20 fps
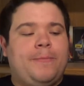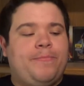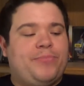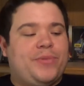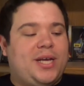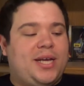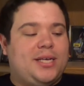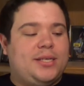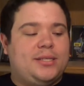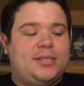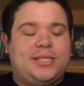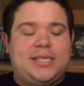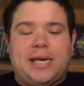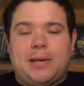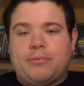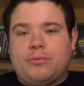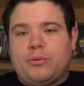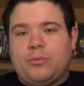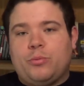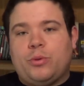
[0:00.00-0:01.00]
and
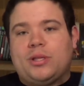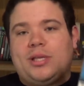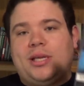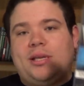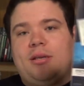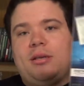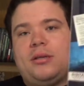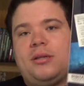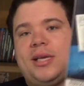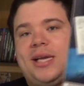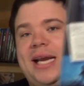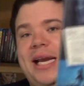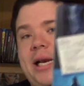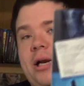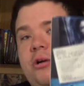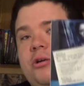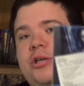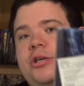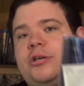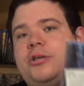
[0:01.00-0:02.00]
depth within the
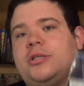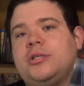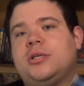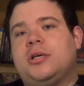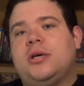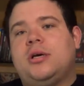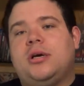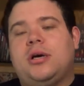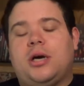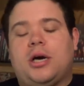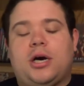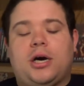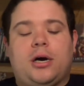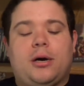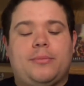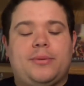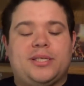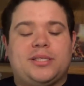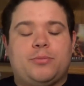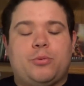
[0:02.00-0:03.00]
characters.
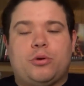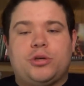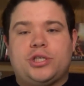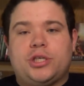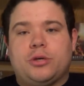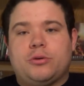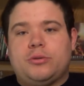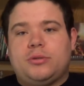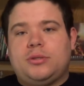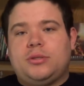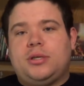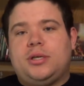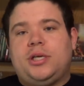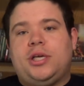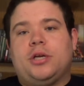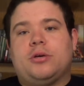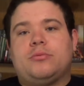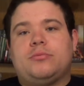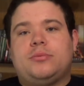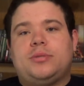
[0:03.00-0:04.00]
It's more so,
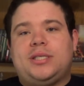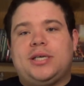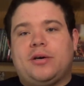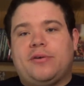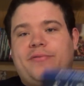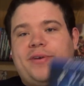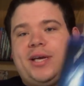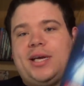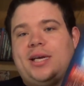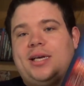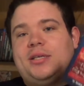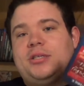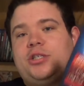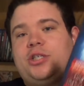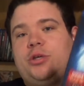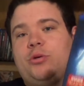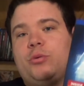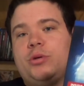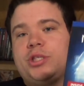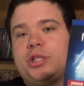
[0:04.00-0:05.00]
you know, delving
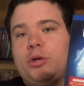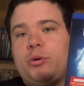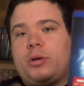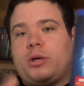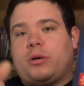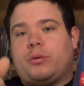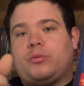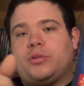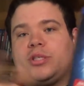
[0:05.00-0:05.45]
into what's going on with